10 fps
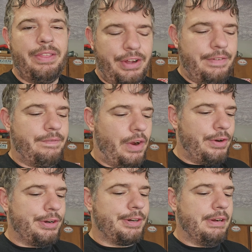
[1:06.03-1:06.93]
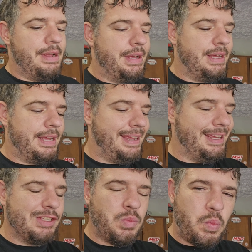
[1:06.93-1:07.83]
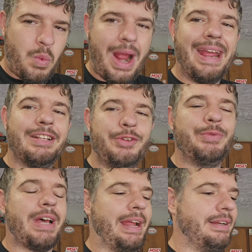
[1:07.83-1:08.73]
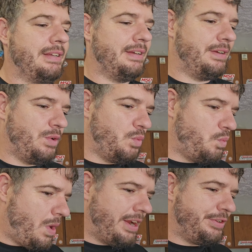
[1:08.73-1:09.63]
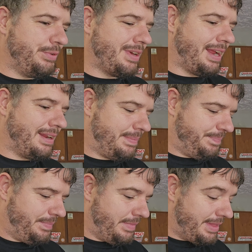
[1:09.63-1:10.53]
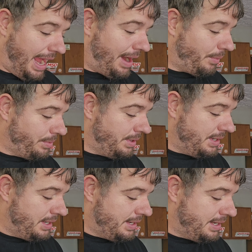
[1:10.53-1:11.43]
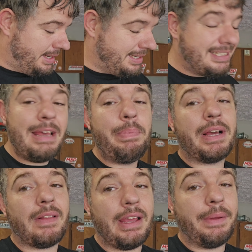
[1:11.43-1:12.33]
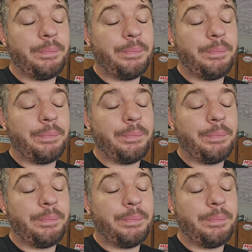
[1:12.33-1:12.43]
converter is way too tight. Way too tight. Now, typically,